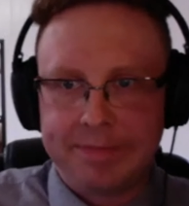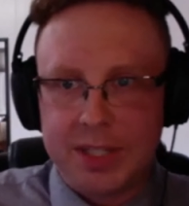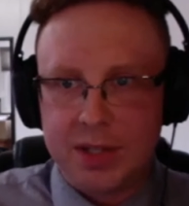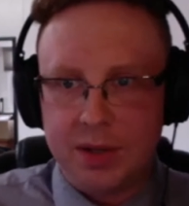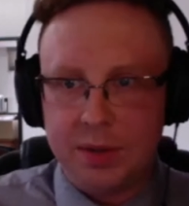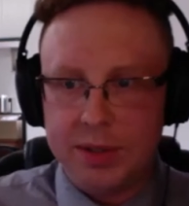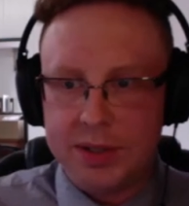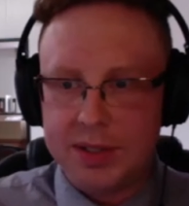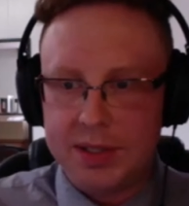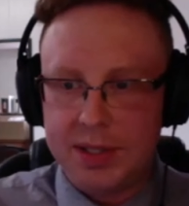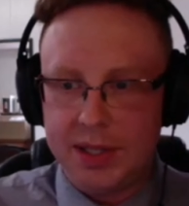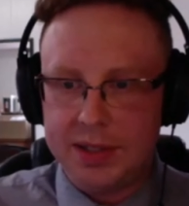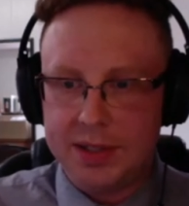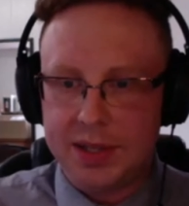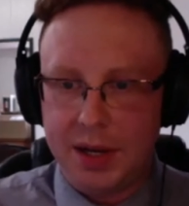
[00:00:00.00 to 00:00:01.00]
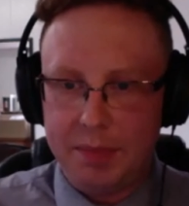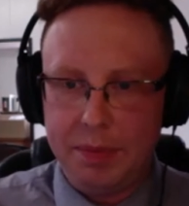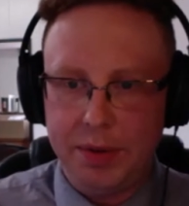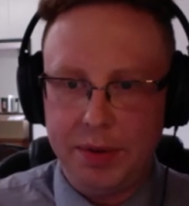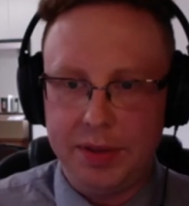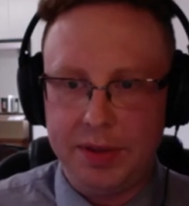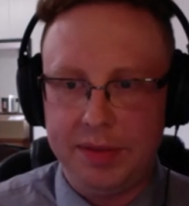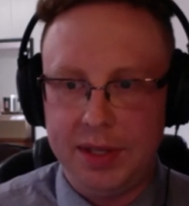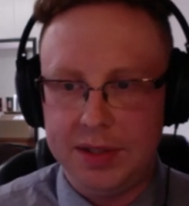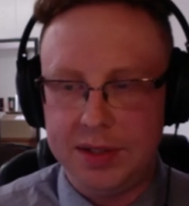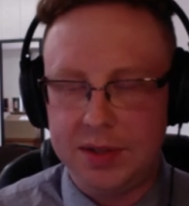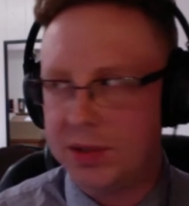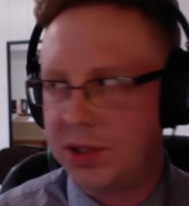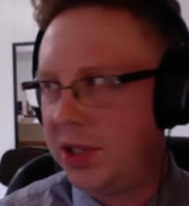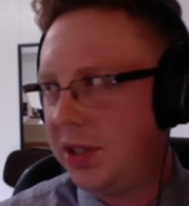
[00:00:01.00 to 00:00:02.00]
so it's it's got both of these
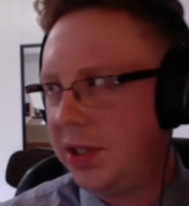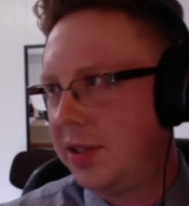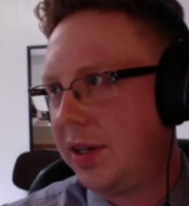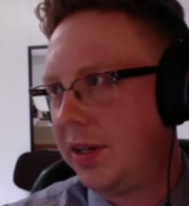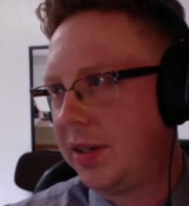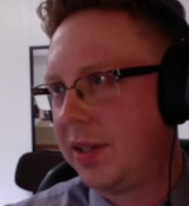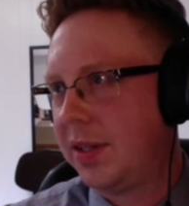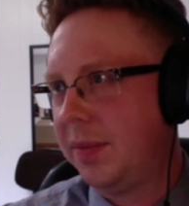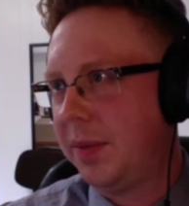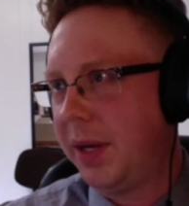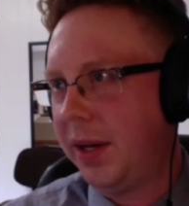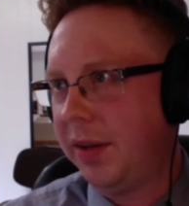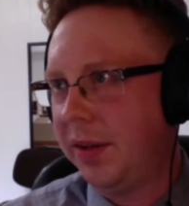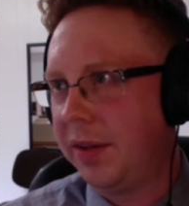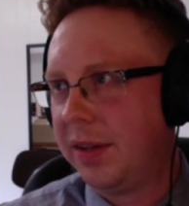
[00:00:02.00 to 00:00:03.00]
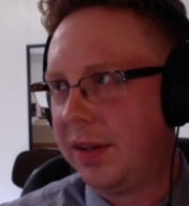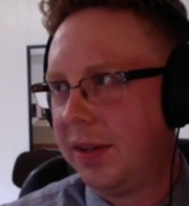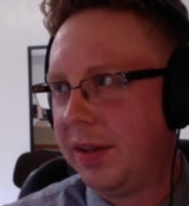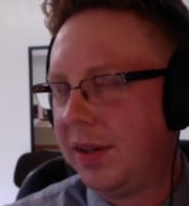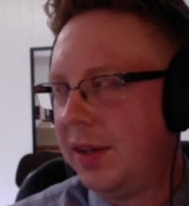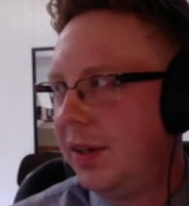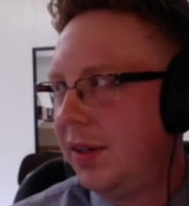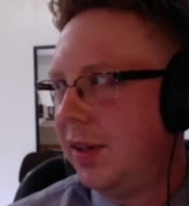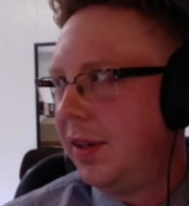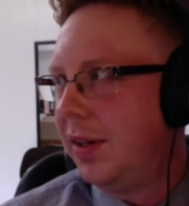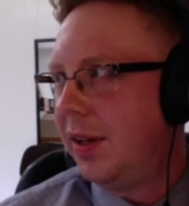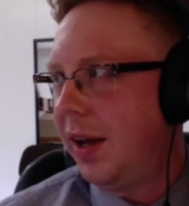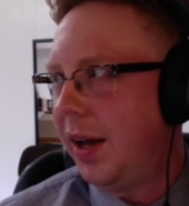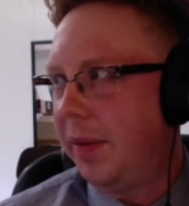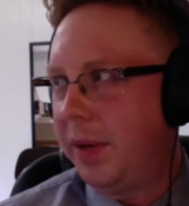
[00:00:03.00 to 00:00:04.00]
where she talks about
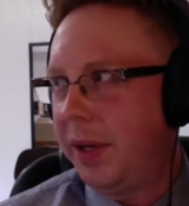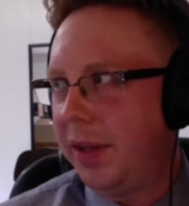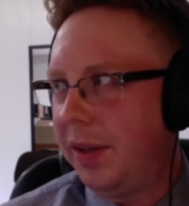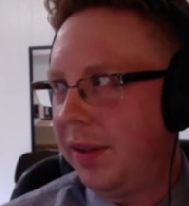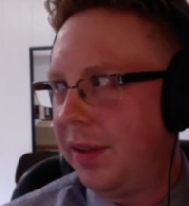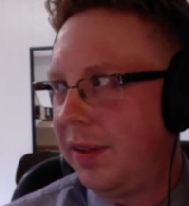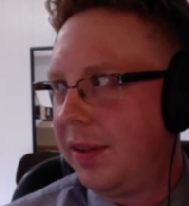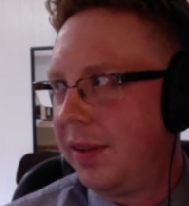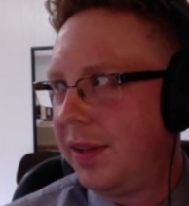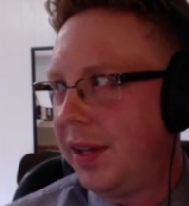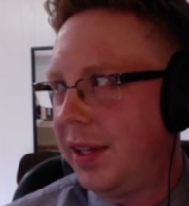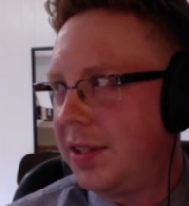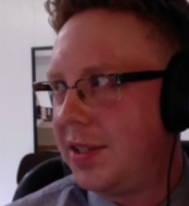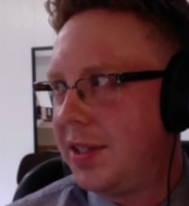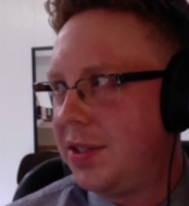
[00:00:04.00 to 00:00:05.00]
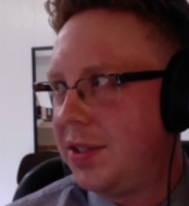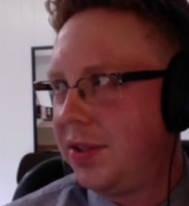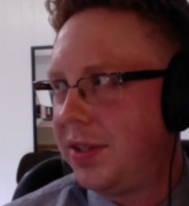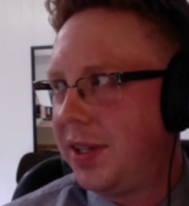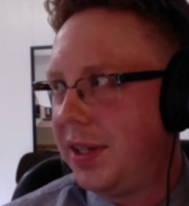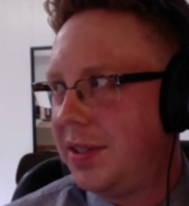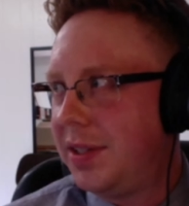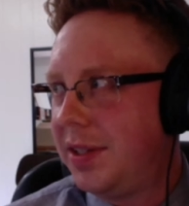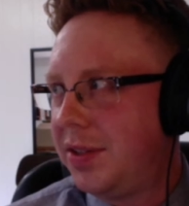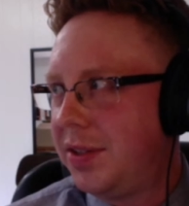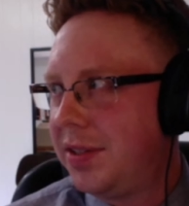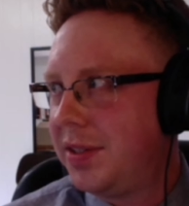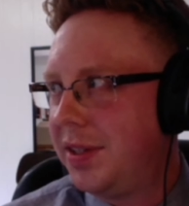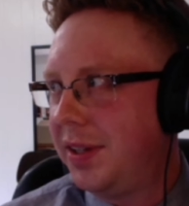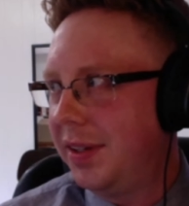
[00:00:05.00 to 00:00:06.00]
i mean it's it's it's
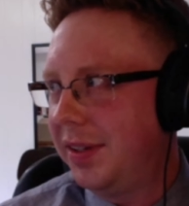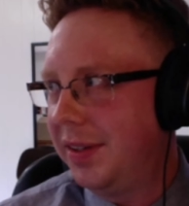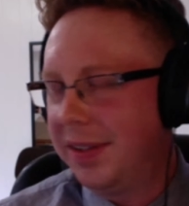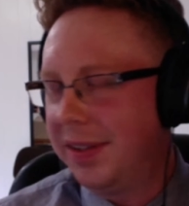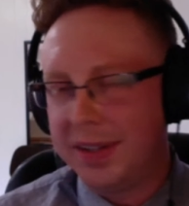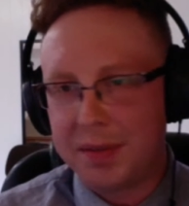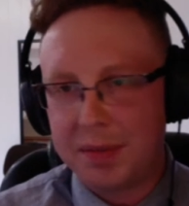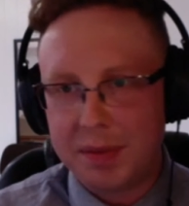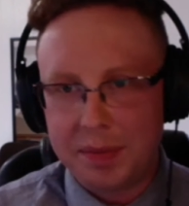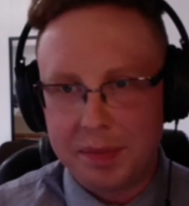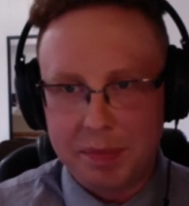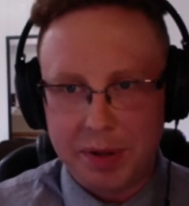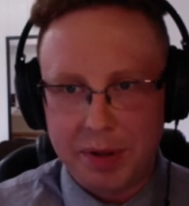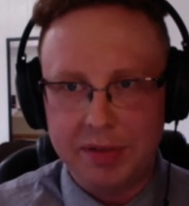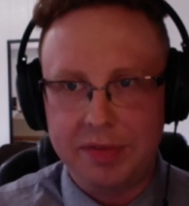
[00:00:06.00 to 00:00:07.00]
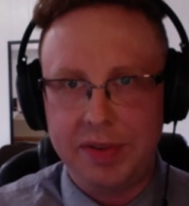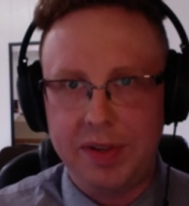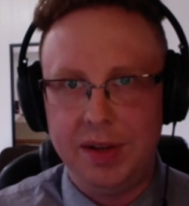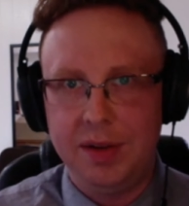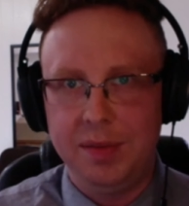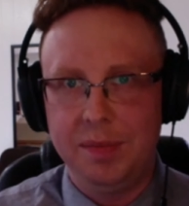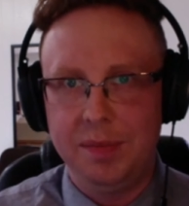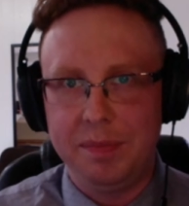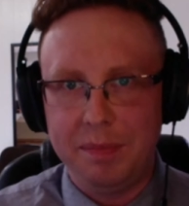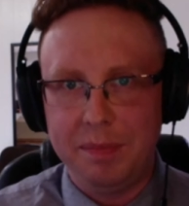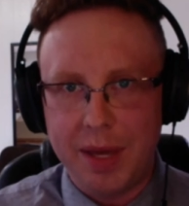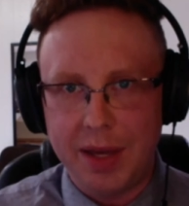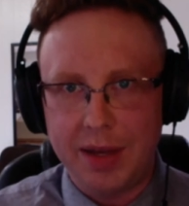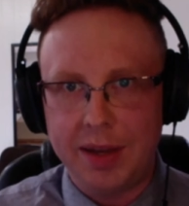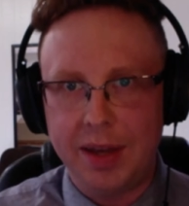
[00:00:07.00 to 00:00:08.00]
interesting like perfume
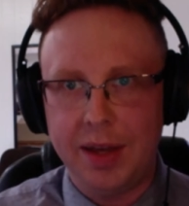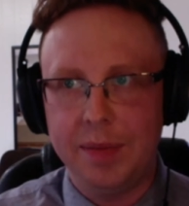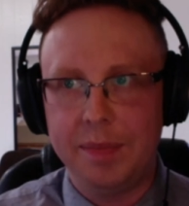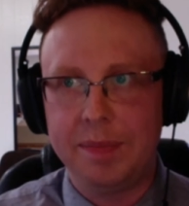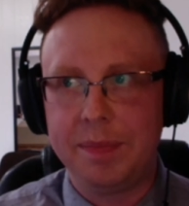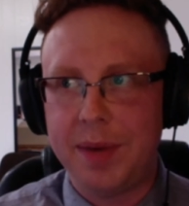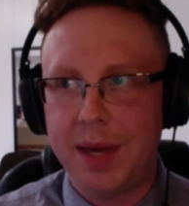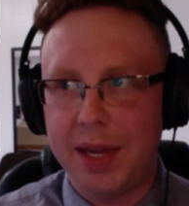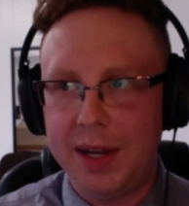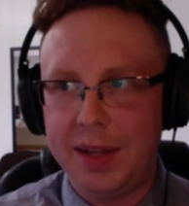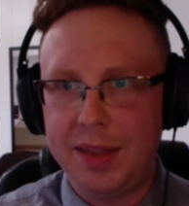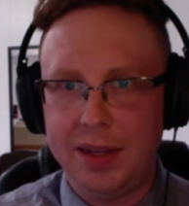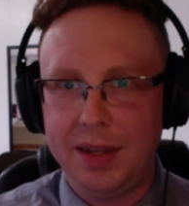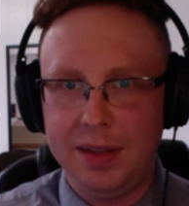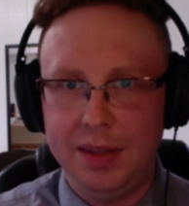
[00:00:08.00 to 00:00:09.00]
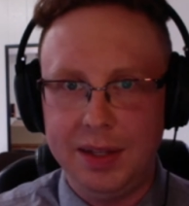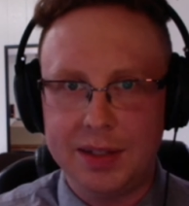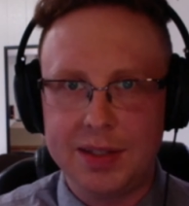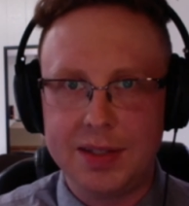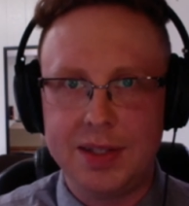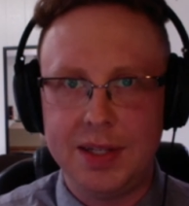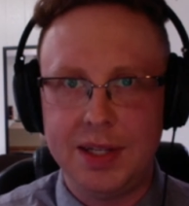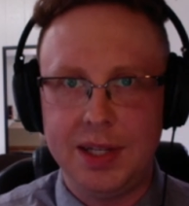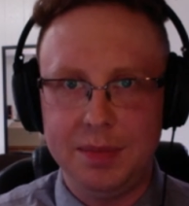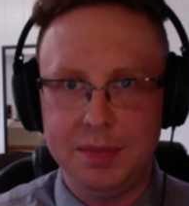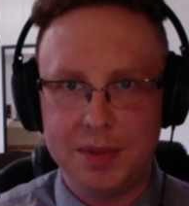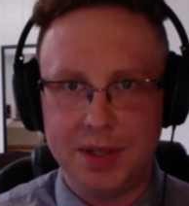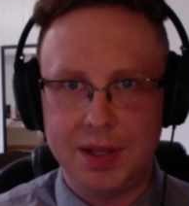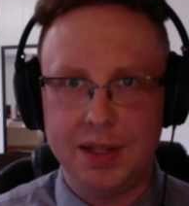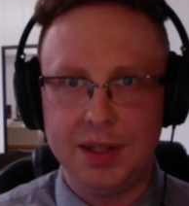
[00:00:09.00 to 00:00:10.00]
makeup anything that
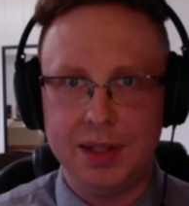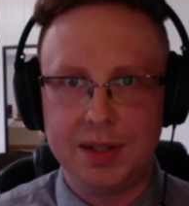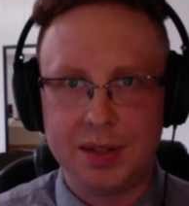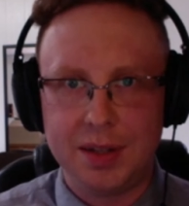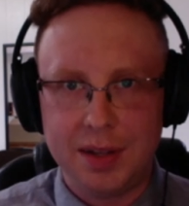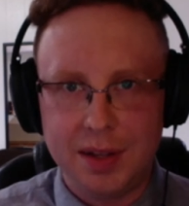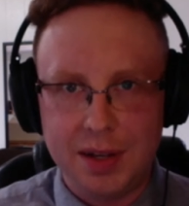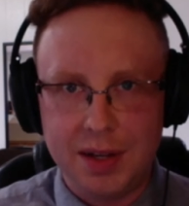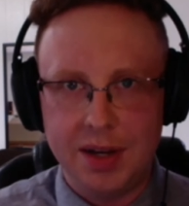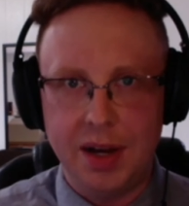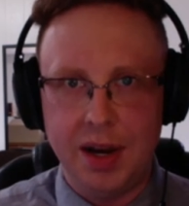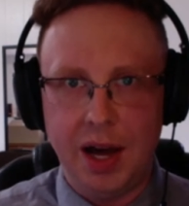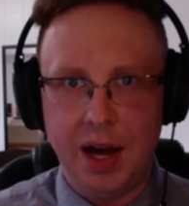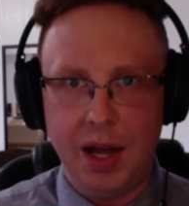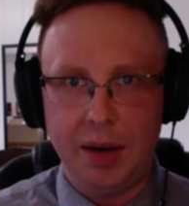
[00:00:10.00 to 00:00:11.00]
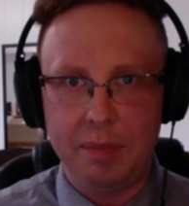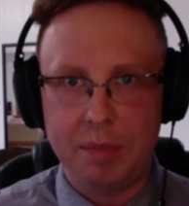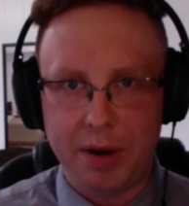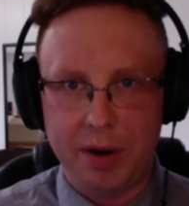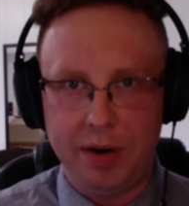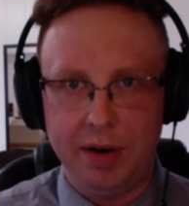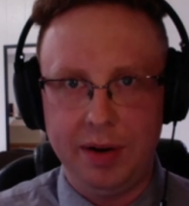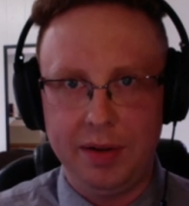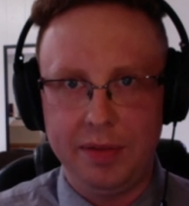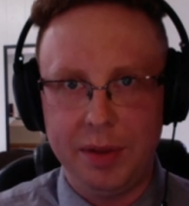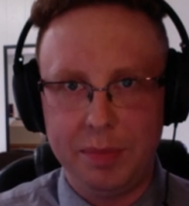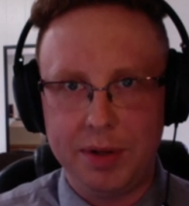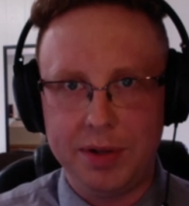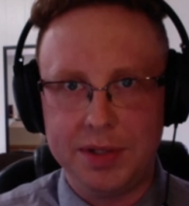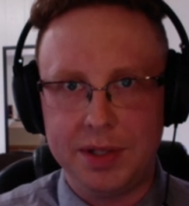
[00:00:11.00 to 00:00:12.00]
seems like not part of the
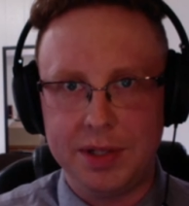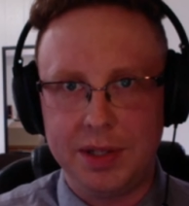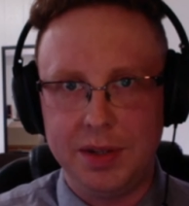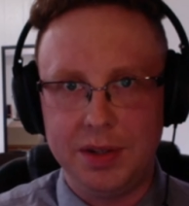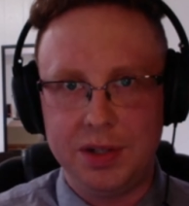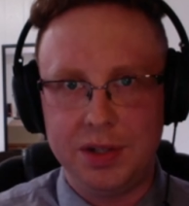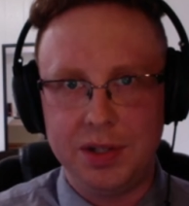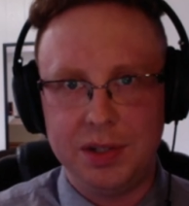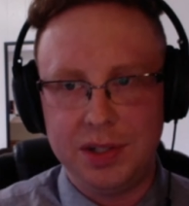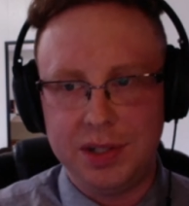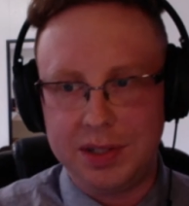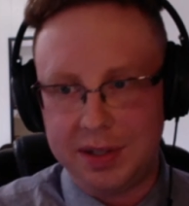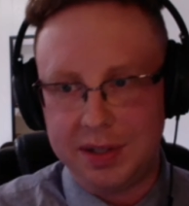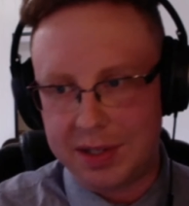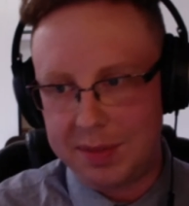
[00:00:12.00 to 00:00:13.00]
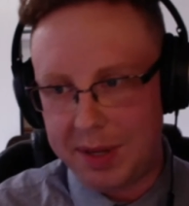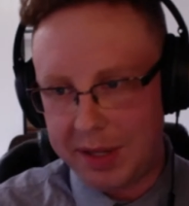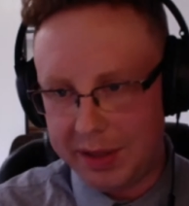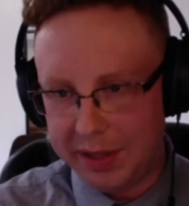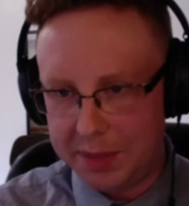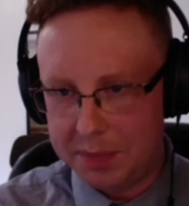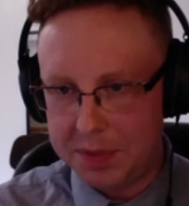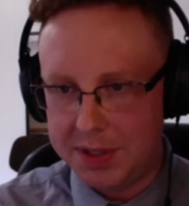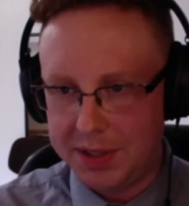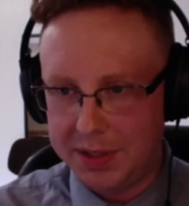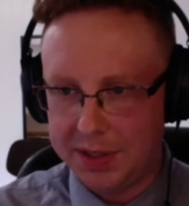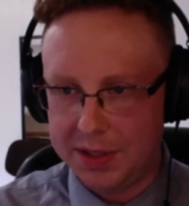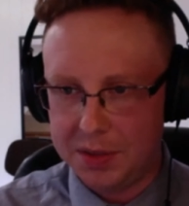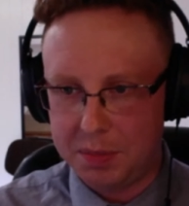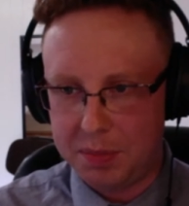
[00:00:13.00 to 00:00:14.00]
persecution she talks about
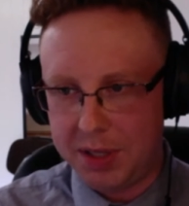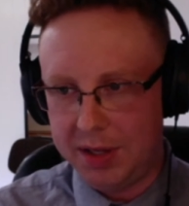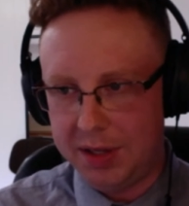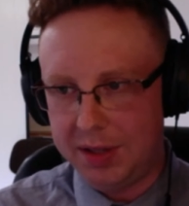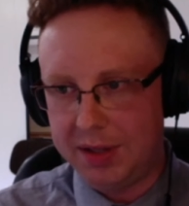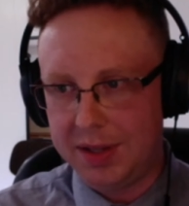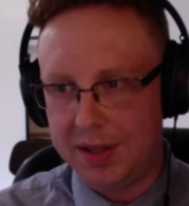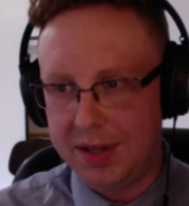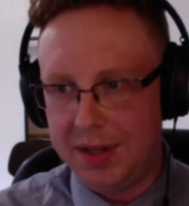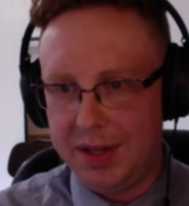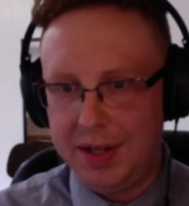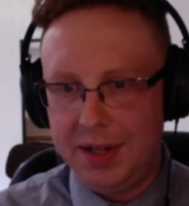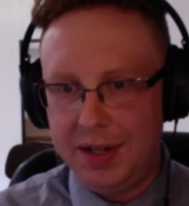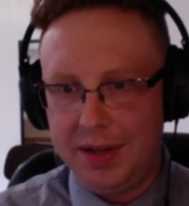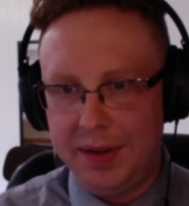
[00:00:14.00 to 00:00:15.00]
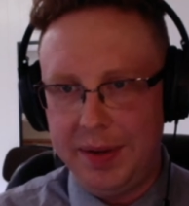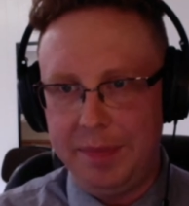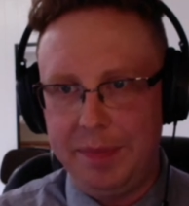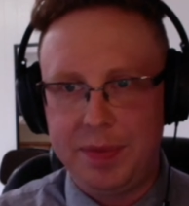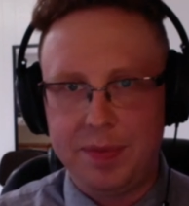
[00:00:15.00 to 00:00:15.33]
lipstick as being uh,